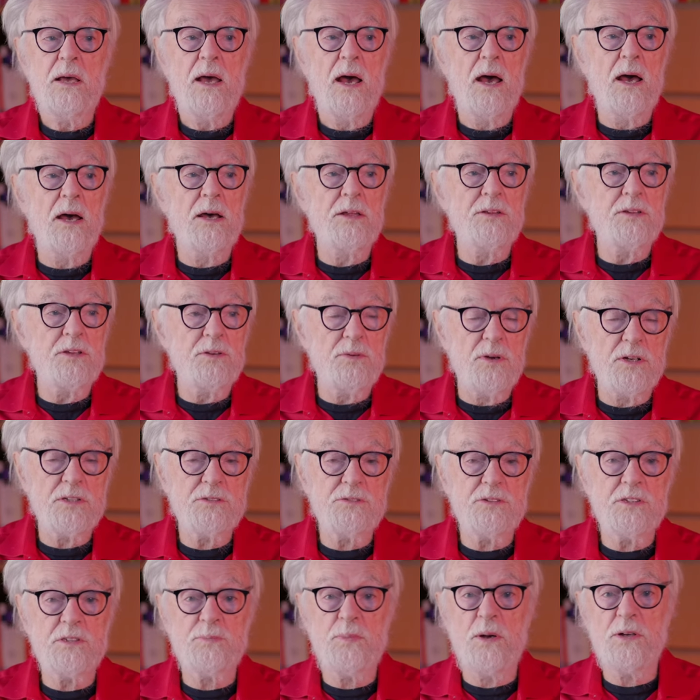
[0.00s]
the US
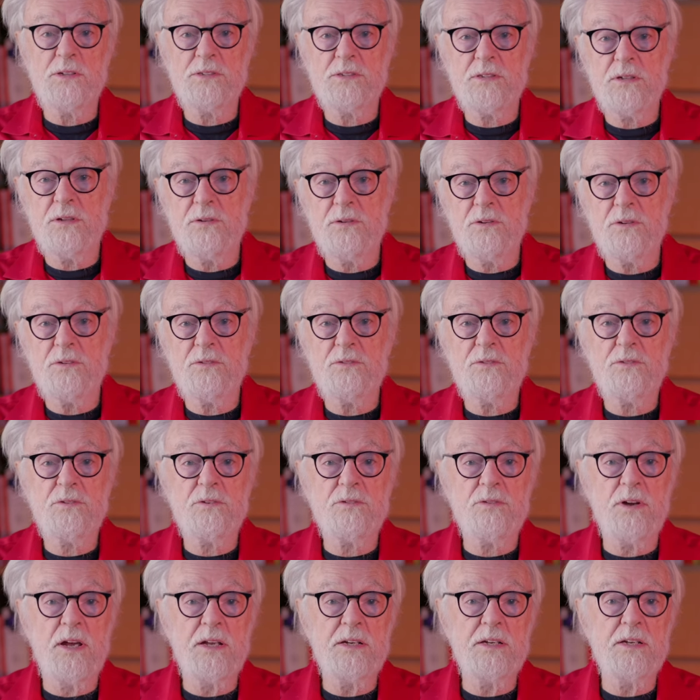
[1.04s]
response to the
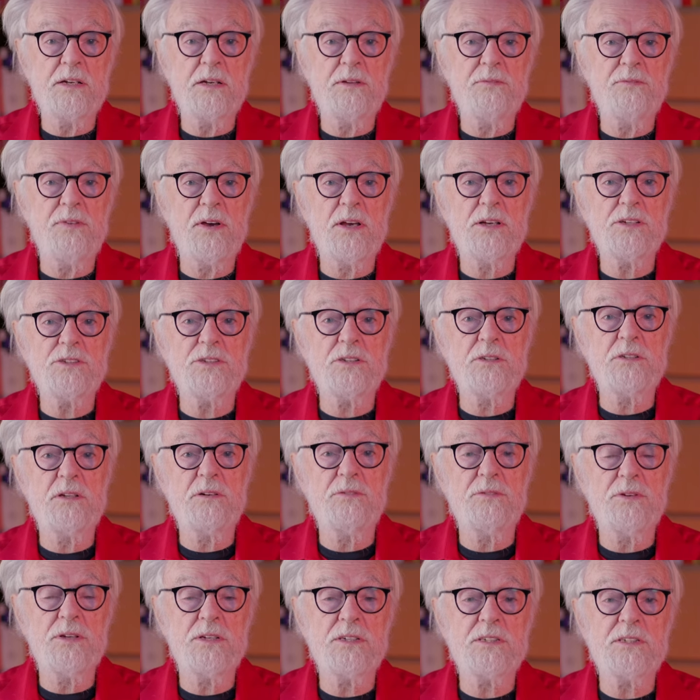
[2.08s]
Ukrainian invasion, the
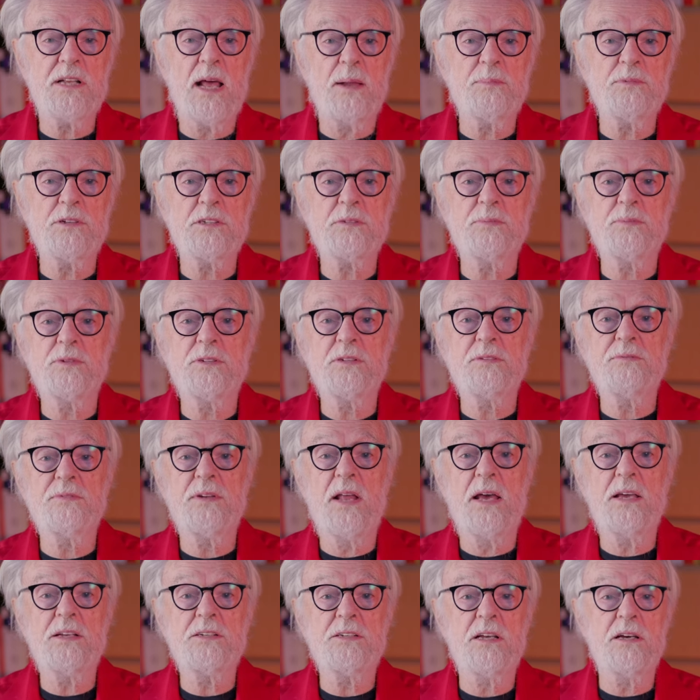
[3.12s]
reestablishment of
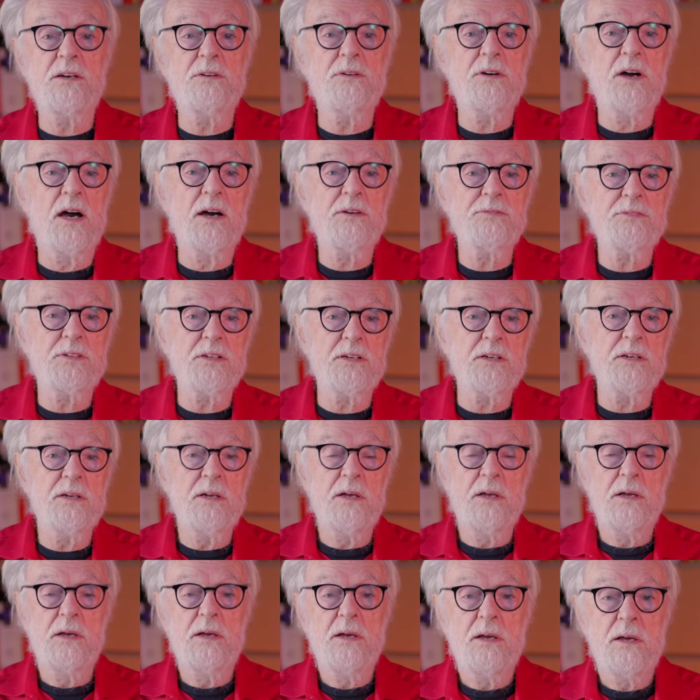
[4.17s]
NATO after
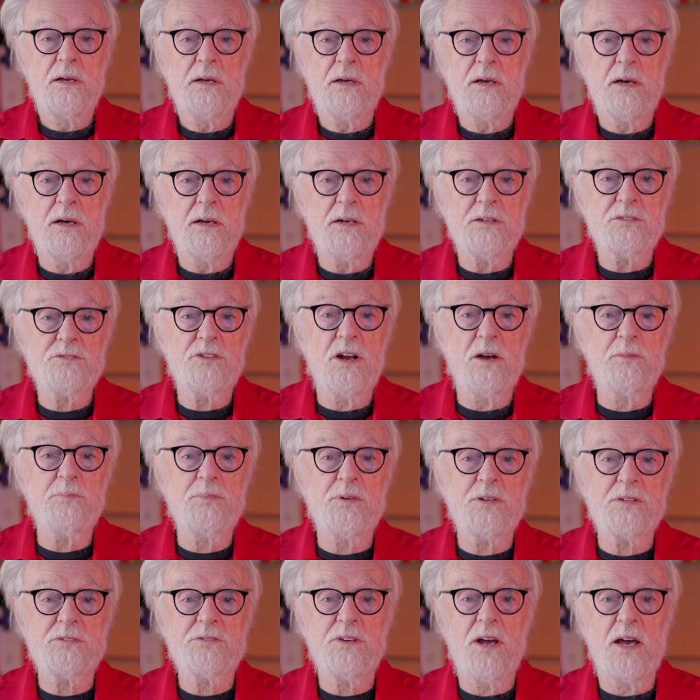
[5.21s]
Trump
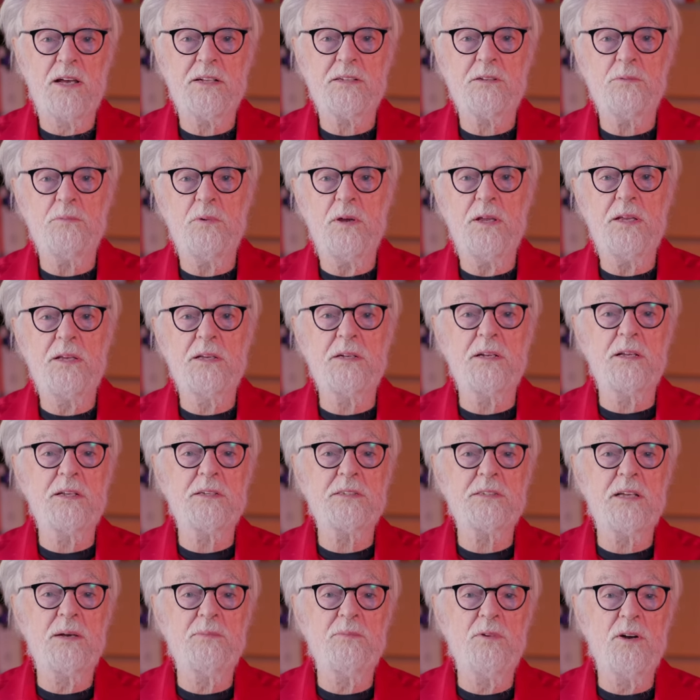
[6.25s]
had tried to weaken it
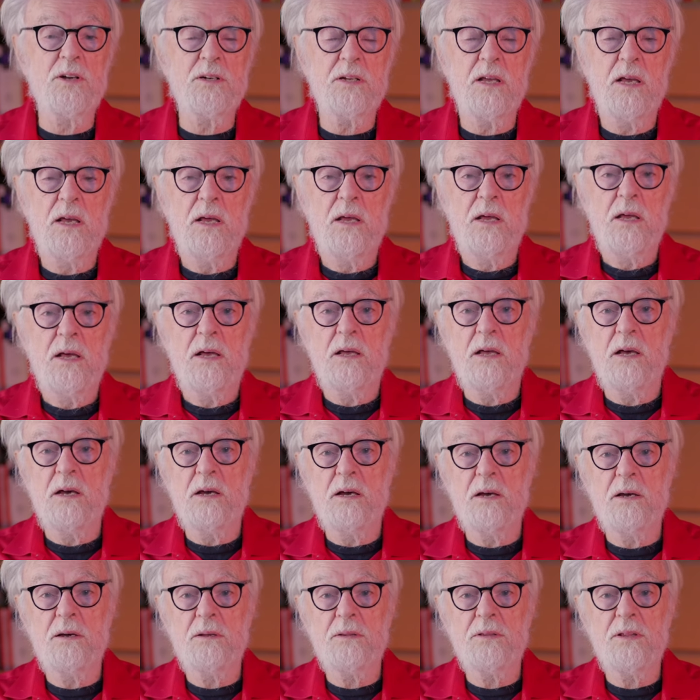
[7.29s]
somewhat,
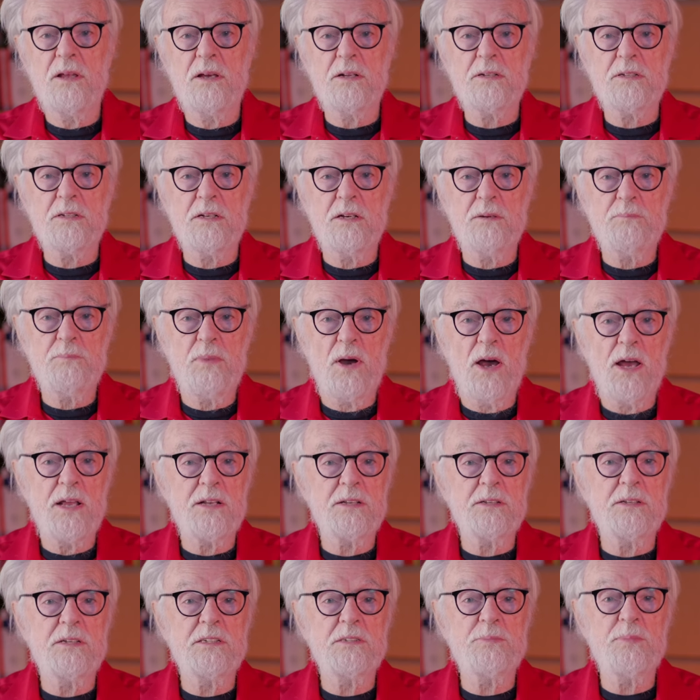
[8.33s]
that
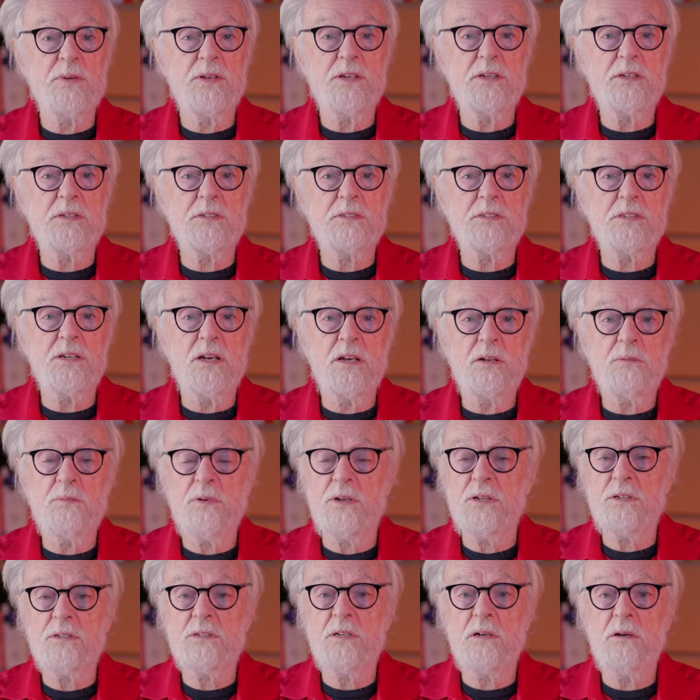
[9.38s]
Biden has been concerned
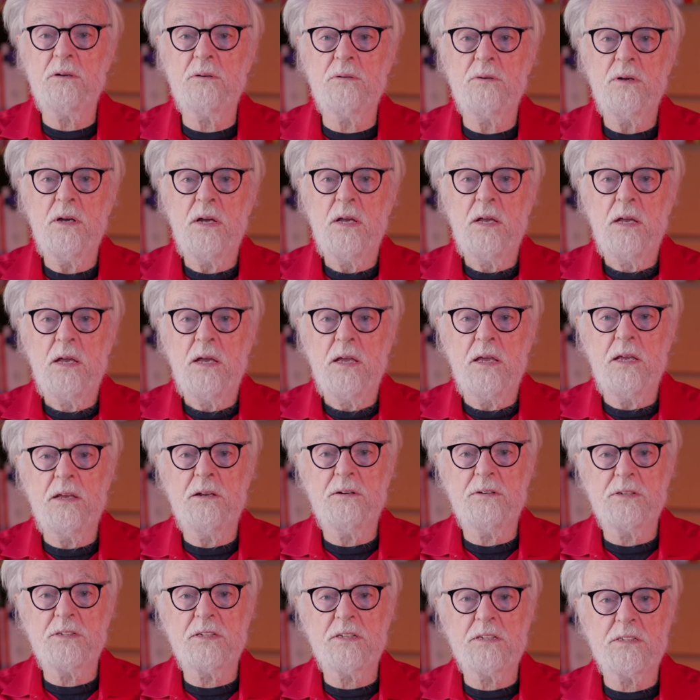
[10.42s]
with. So
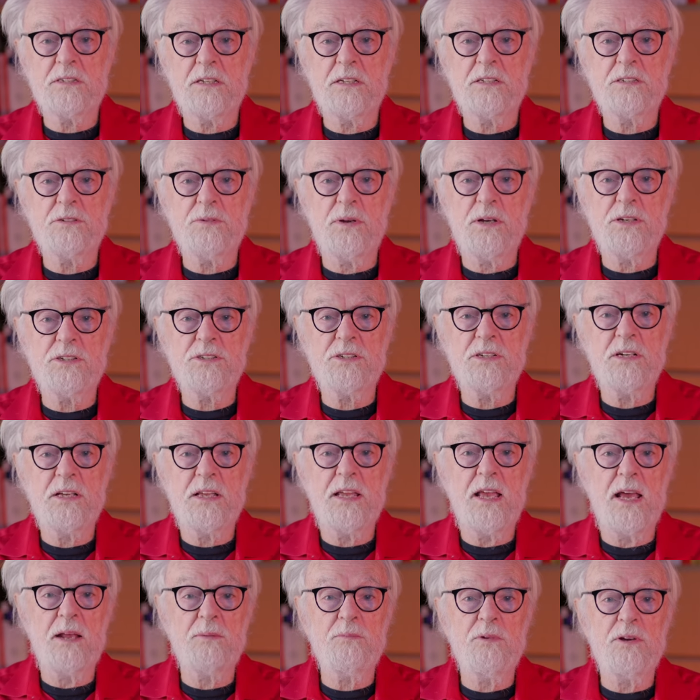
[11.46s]
here is the situation
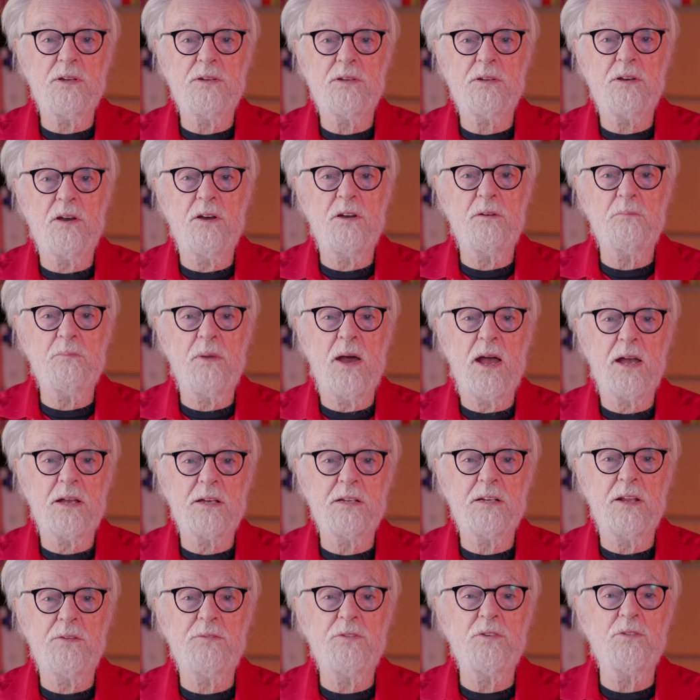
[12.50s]
again where you're going back,
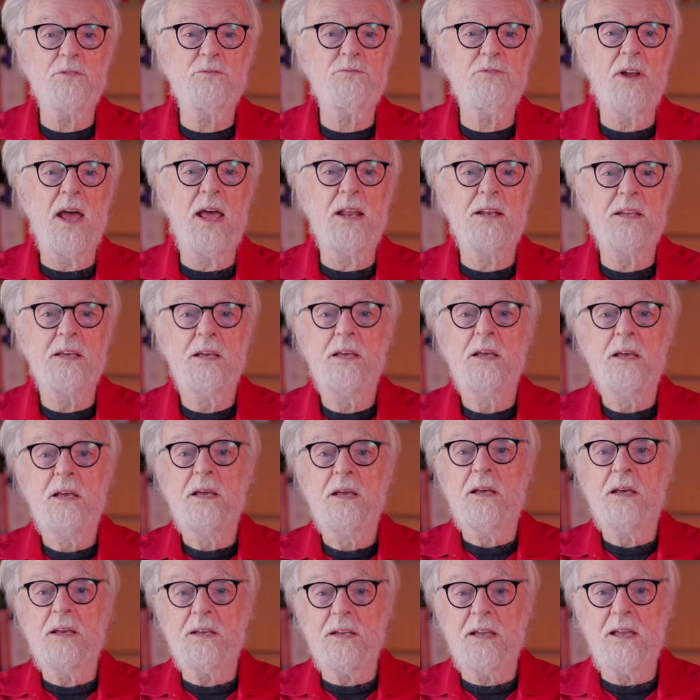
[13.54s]
and if you'd read
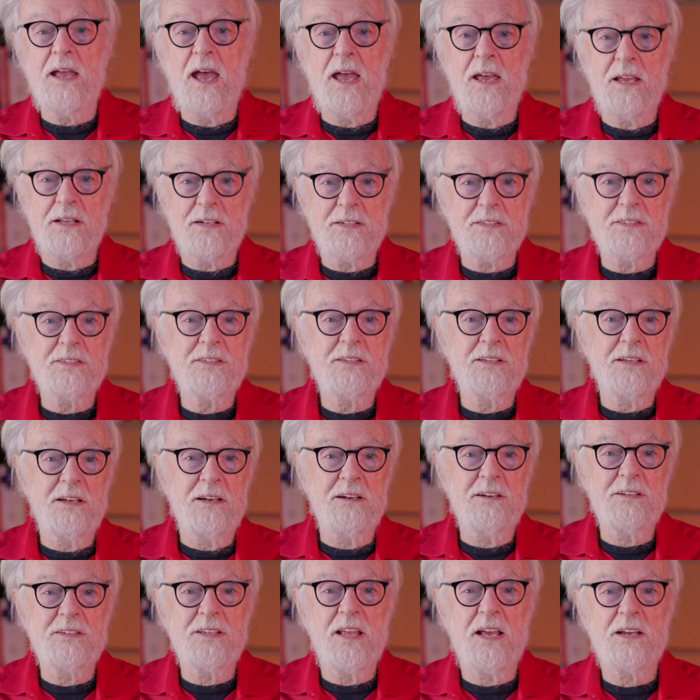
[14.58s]
Keynes
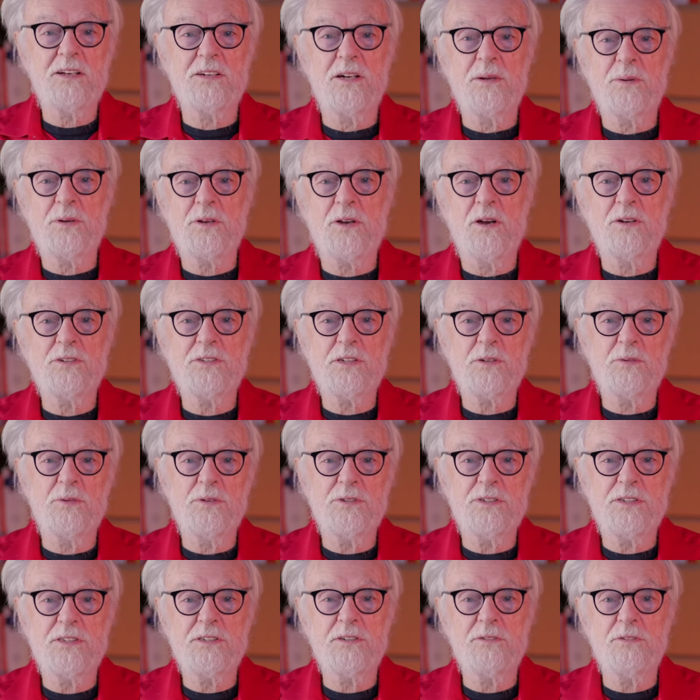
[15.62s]
on the economic
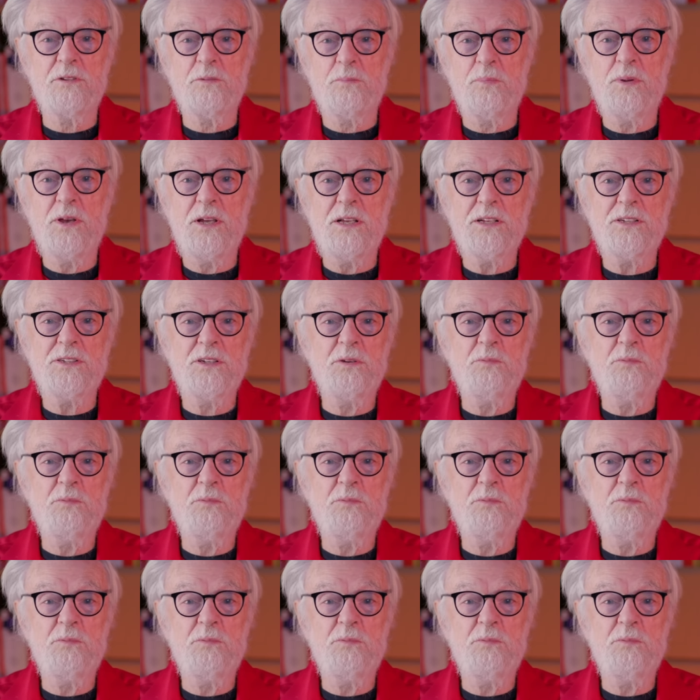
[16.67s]
consequences of the peace,